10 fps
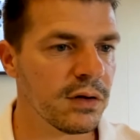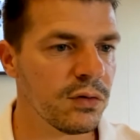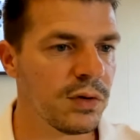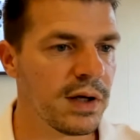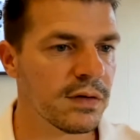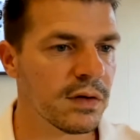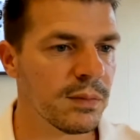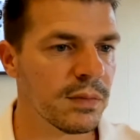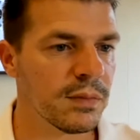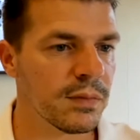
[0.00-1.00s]
do get
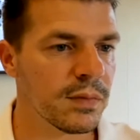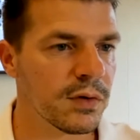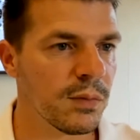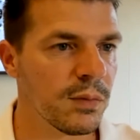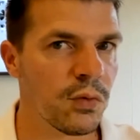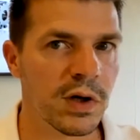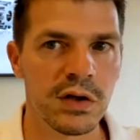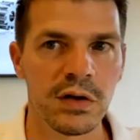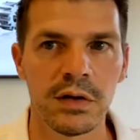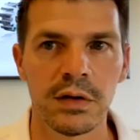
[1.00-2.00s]
some
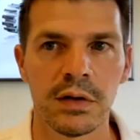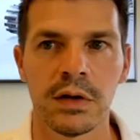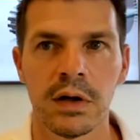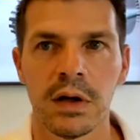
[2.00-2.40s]
question.